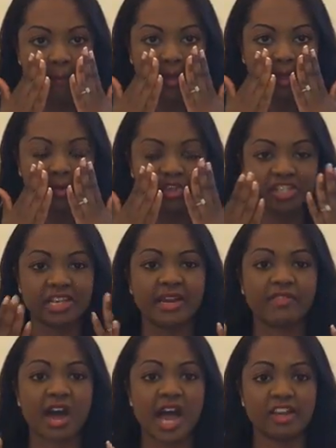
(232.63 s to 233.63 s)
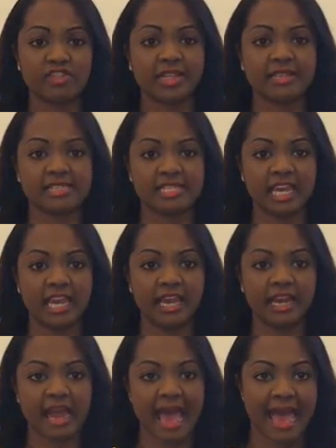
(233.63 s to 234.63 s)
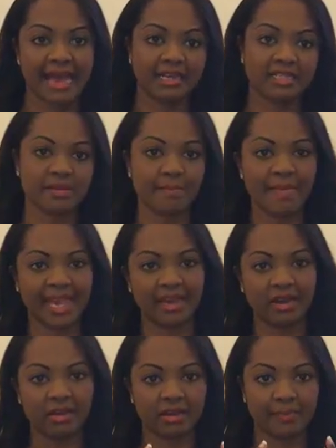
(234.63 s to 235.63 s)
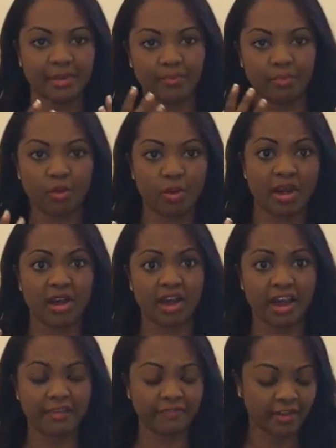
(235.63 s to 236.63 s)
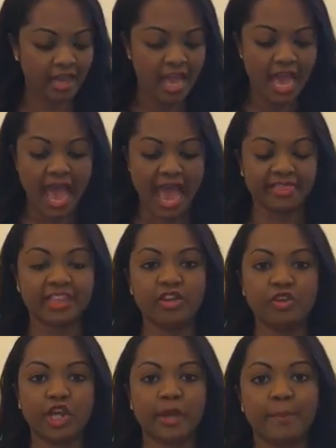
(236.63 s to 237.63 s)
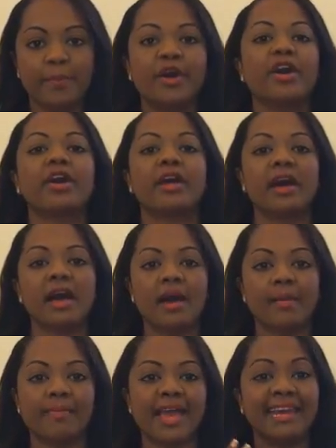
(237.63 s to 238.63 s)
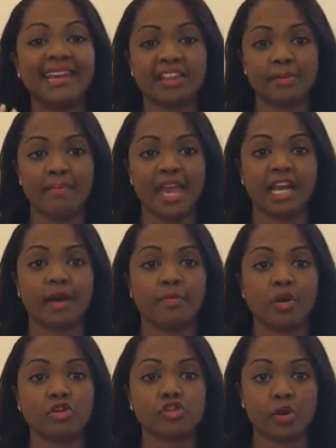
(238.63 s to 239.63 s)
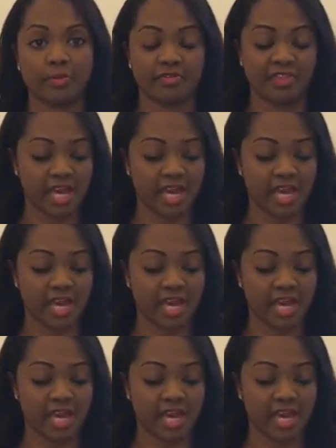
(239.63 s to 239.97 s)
but it will just kind of hydrate the skin and make it look a bit more alive, and then you can put any other makeup on top of